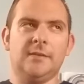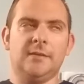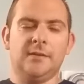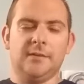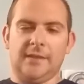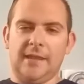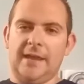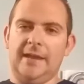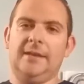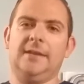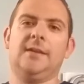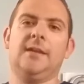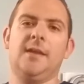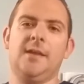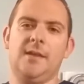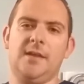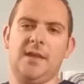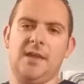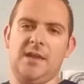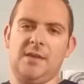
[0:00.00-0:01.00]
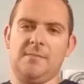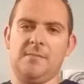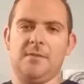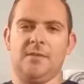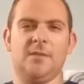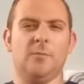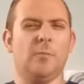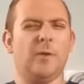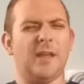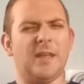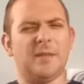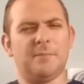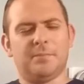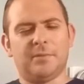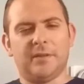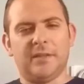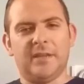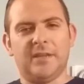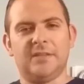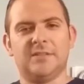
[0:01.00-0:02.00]
Lion King game and the way it
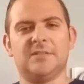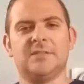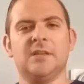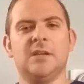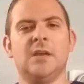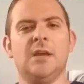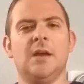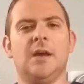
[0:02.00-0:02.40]
plays.